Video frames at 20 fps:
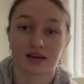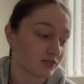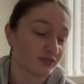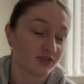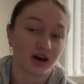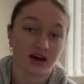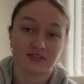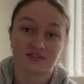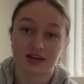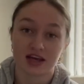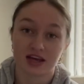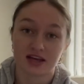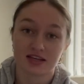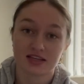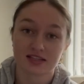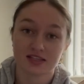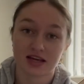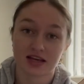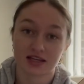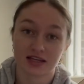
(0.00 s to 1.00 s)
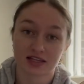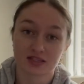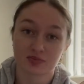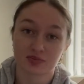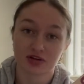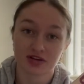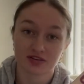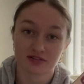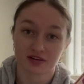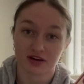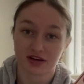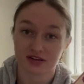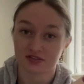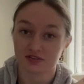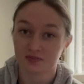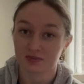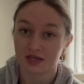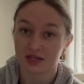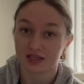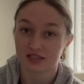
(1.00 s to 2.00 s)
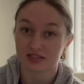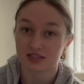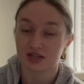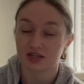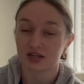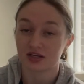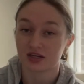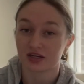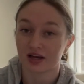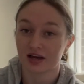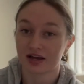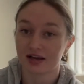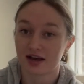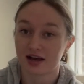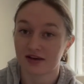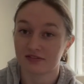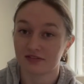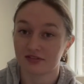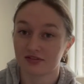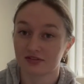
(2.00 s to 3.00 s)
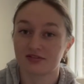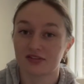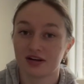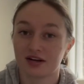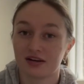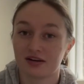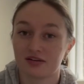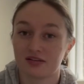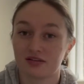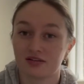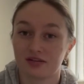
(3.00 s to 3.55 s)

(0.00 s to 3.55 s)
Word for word: five days and that's pretty fast for me considering I haven't read